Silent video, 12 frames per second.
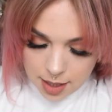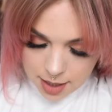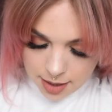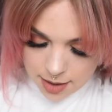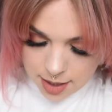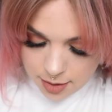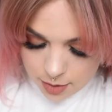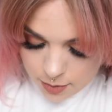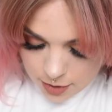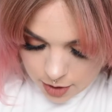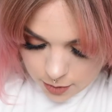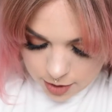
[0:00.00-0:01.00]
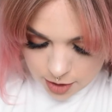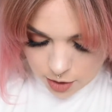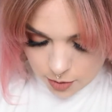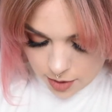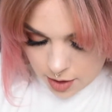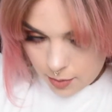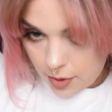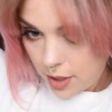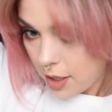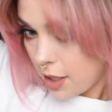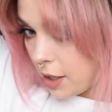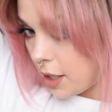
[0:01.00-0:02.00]
And then what you want to do is you want
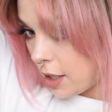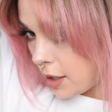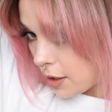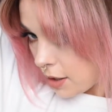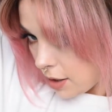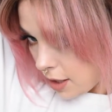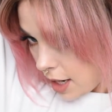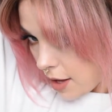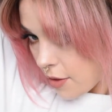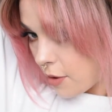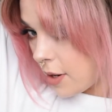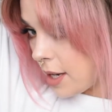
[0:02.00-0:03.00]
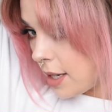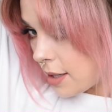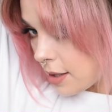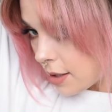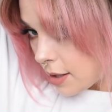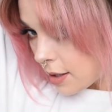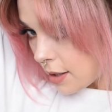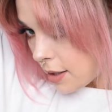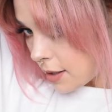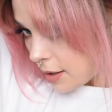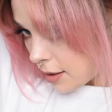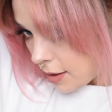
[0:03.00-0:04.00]
to gather it
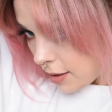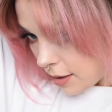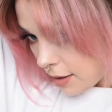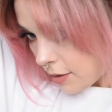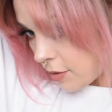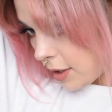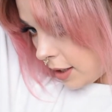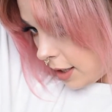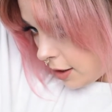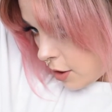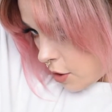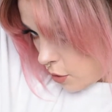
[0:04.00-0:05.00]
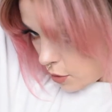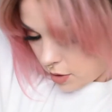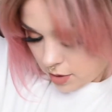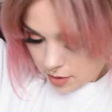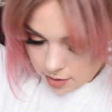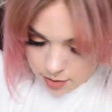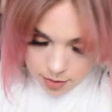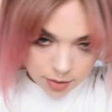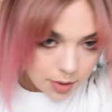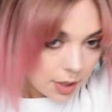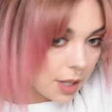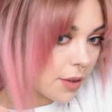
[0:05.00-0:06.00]
really low
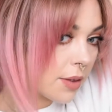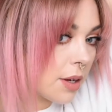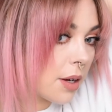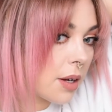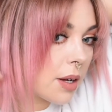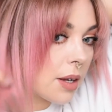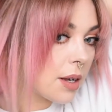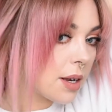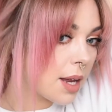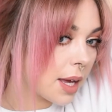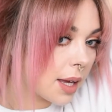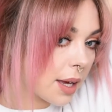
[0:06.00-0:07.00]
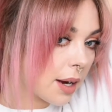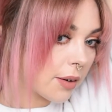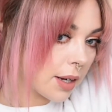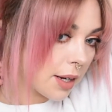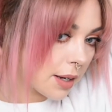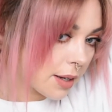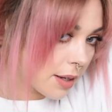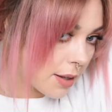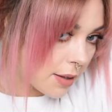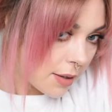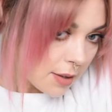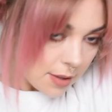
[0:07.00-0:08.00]
in the neck area.
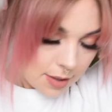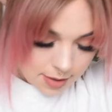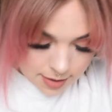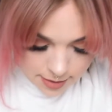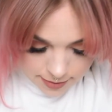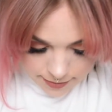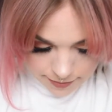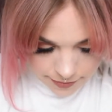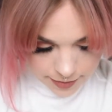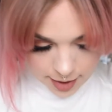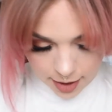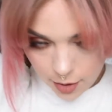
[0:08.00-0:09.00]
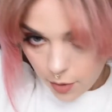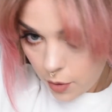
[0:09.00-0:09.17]
Then go